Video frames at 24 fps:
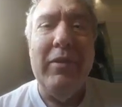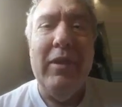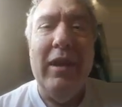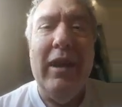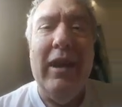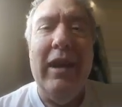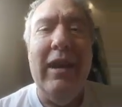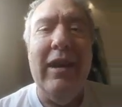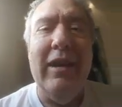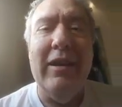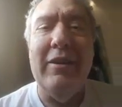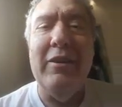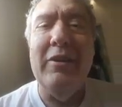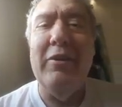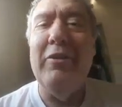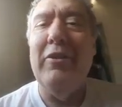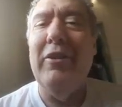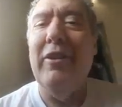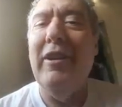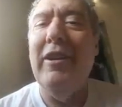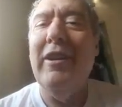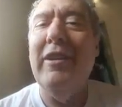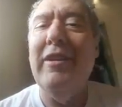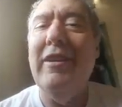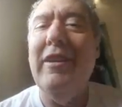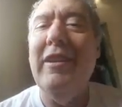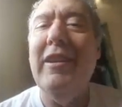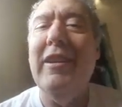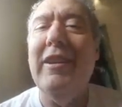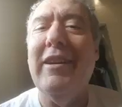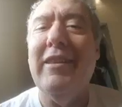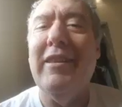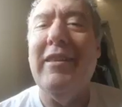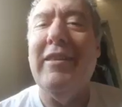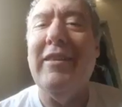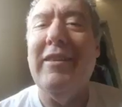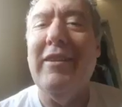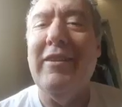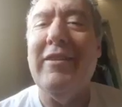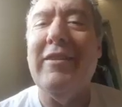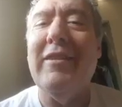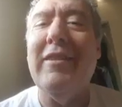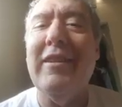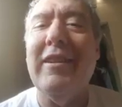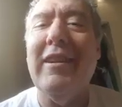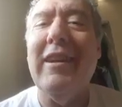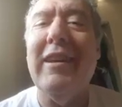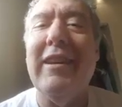I had no idea that
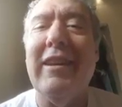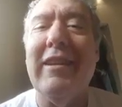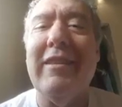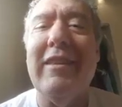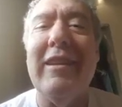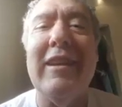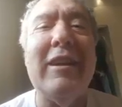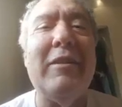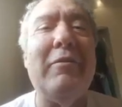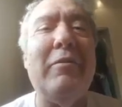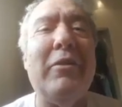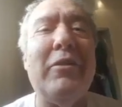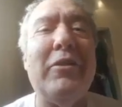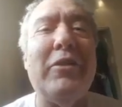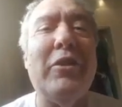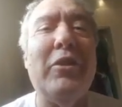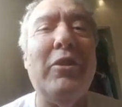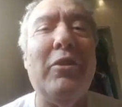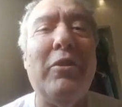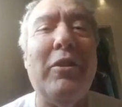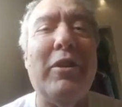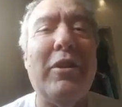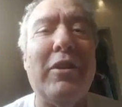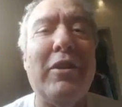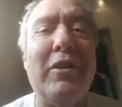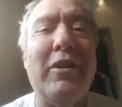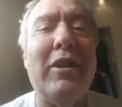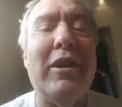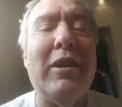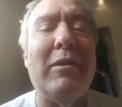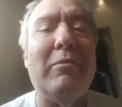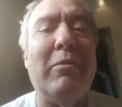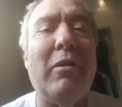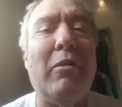the kind of thing was going on.